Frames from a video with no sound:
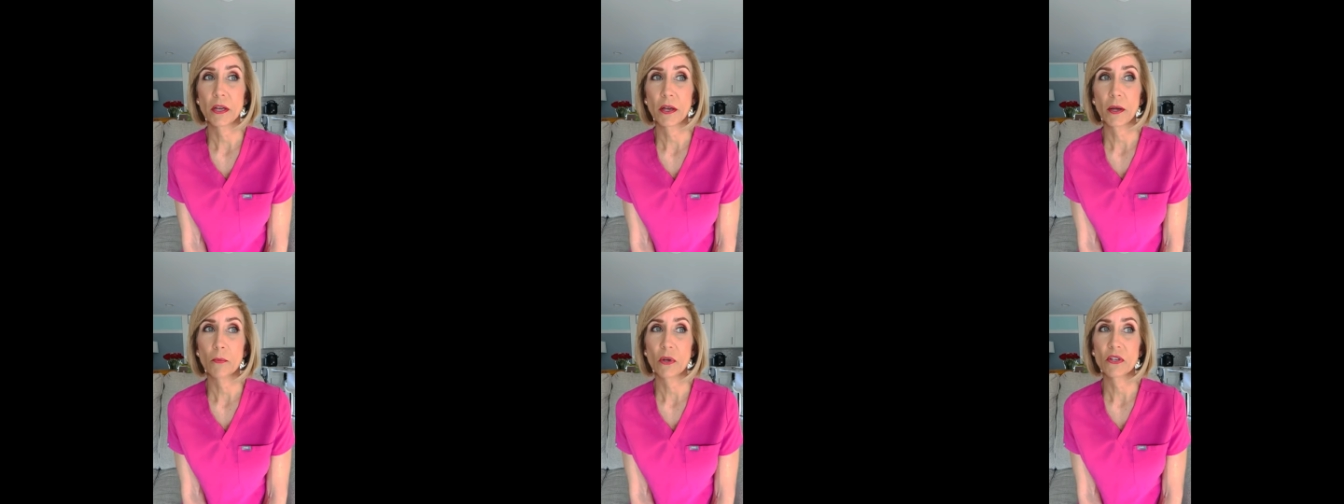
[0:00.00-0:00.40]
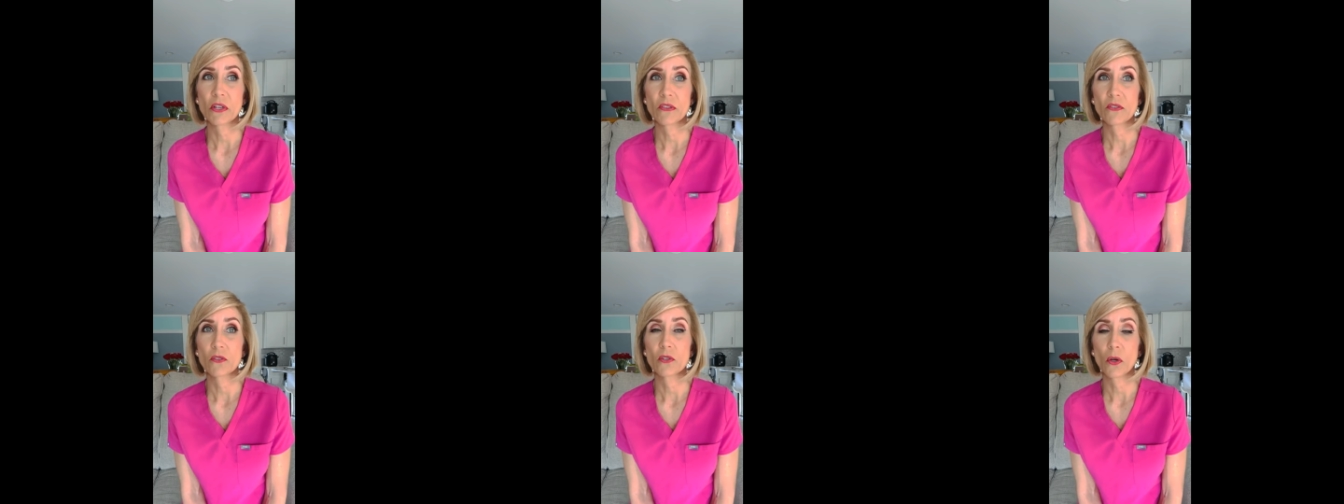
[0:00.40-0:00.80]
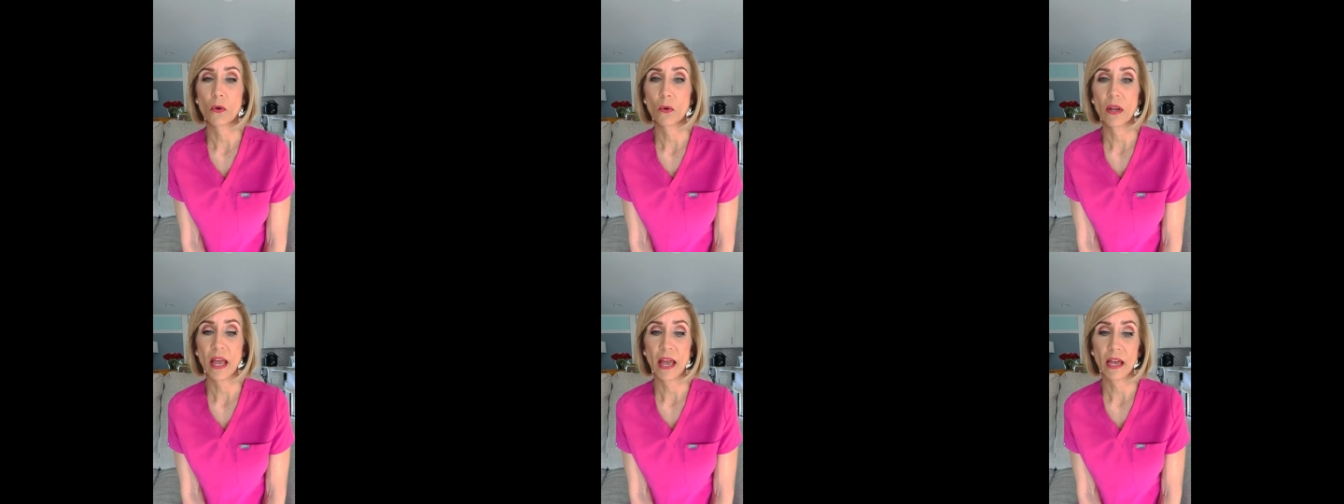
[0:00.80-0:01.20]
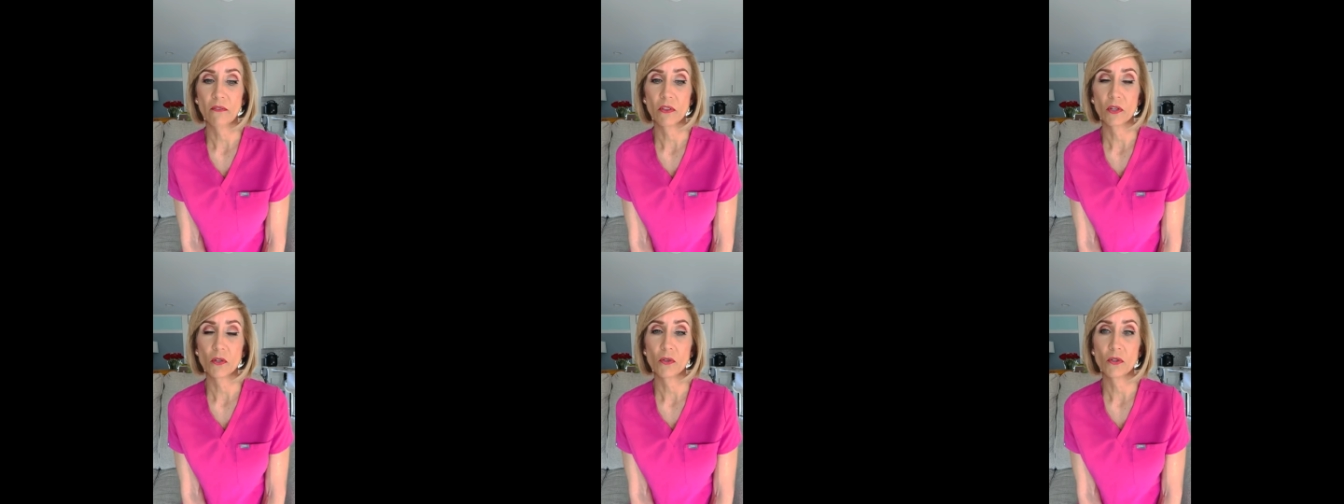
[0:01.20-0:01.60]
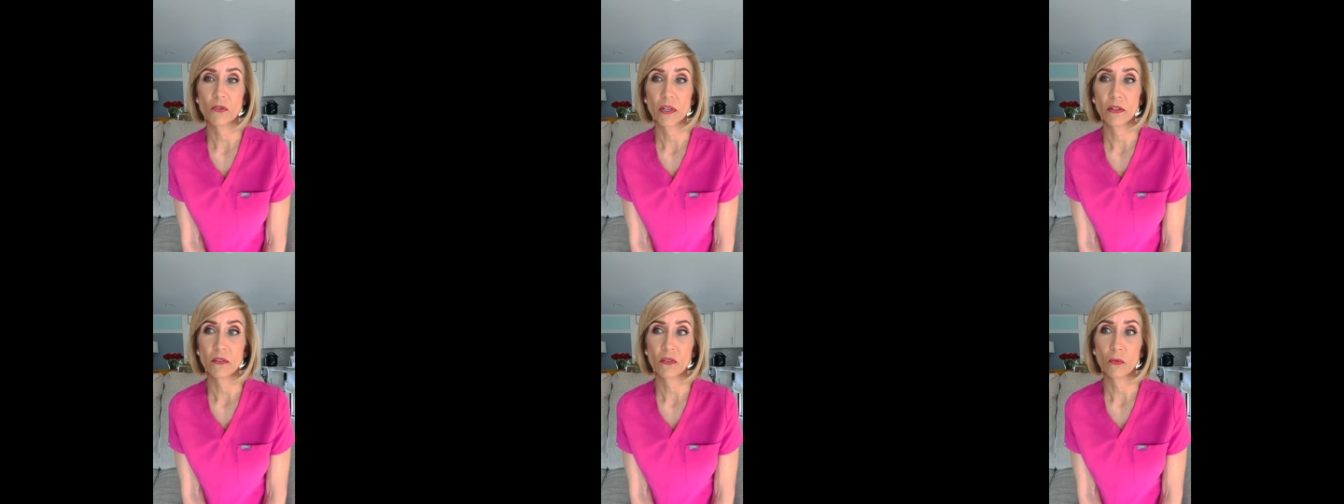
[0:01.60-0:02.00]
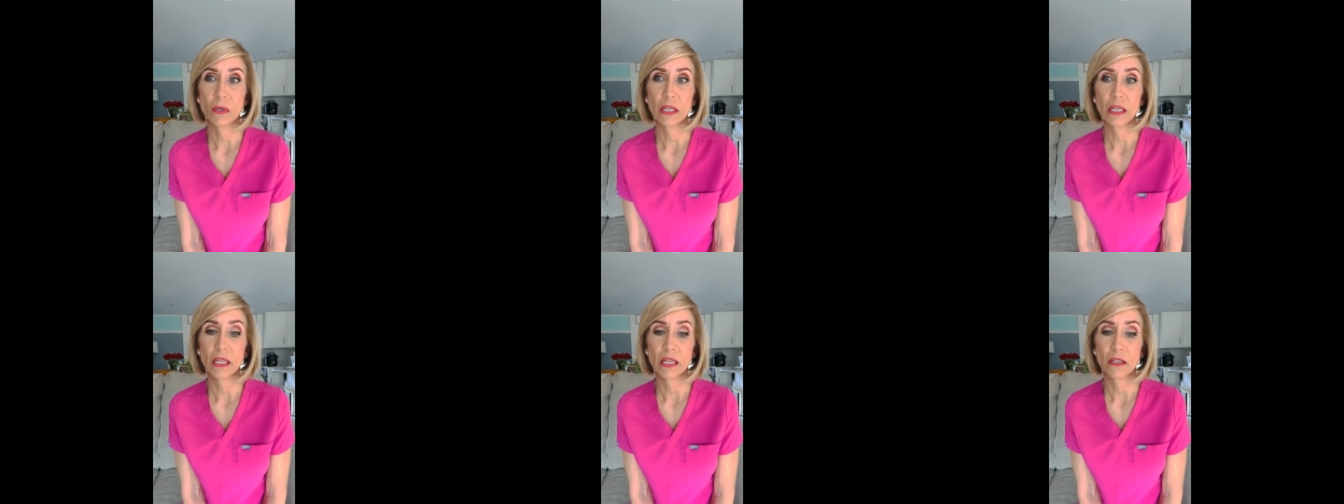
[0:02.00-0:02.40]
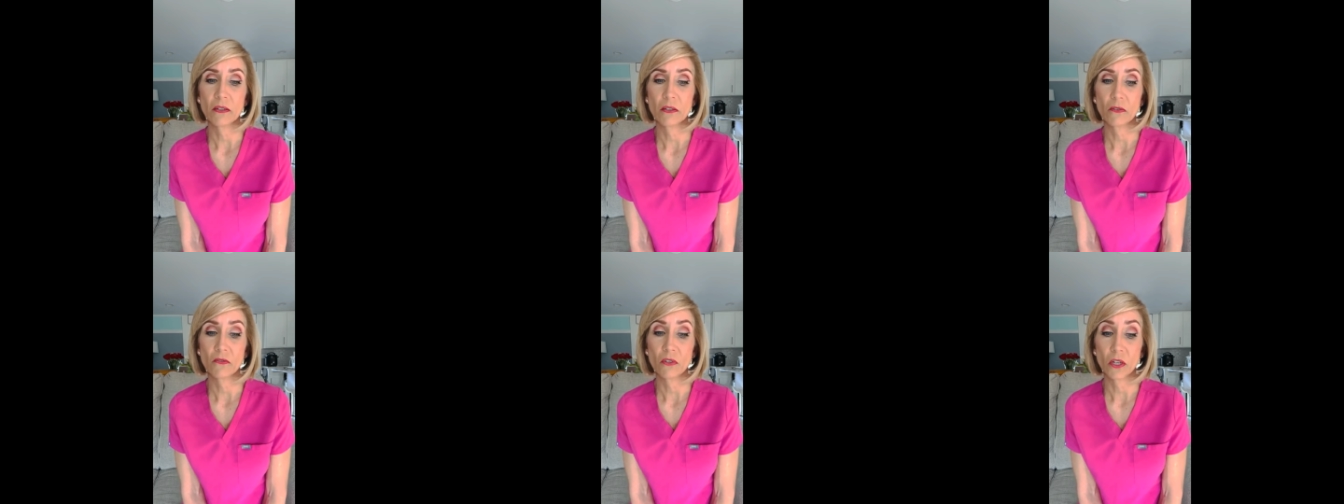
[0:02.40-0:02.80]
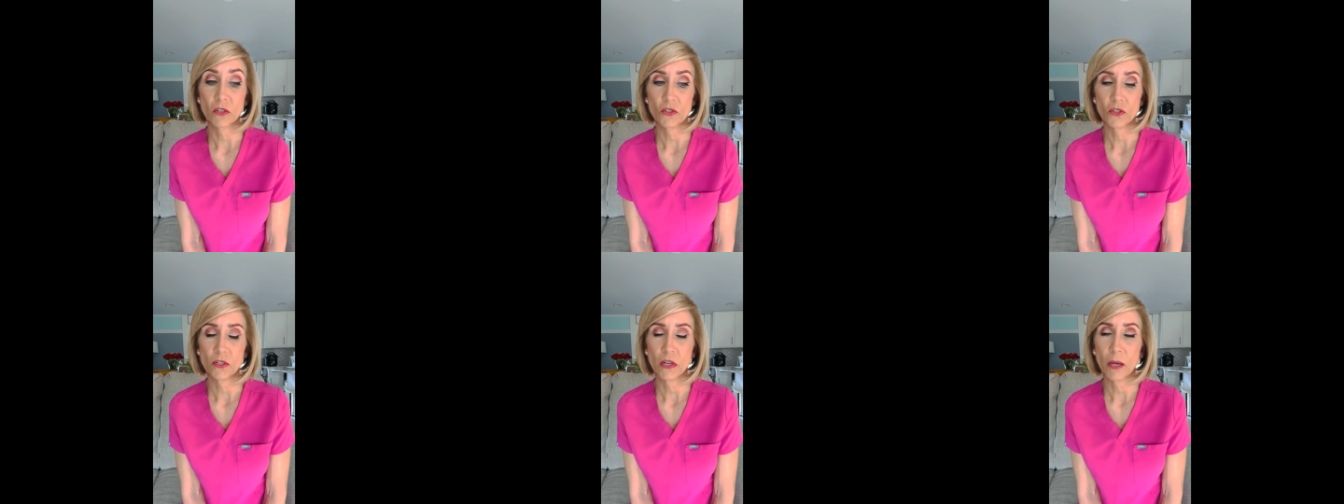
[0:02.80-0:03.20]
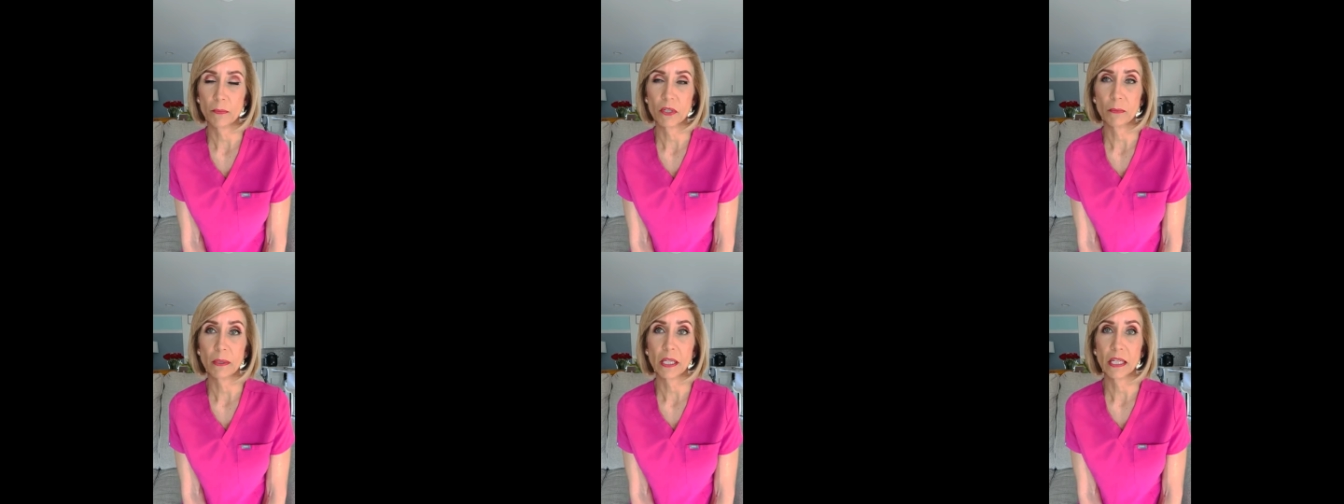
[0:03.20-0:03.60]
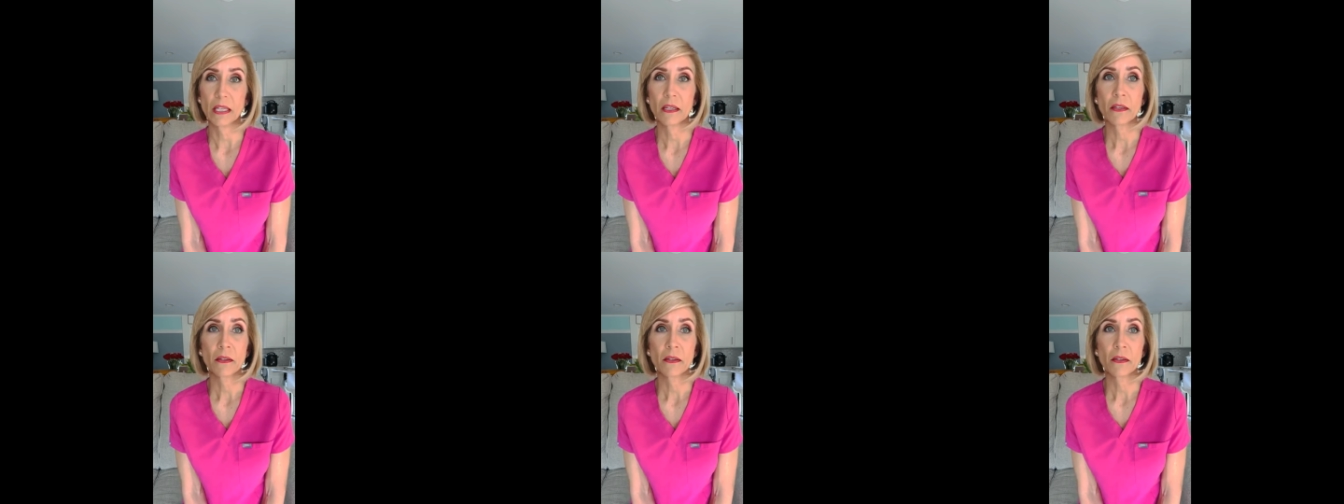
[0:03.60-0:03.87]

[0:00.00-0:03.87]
Um, we just don't have the nutrients we need to function optimally.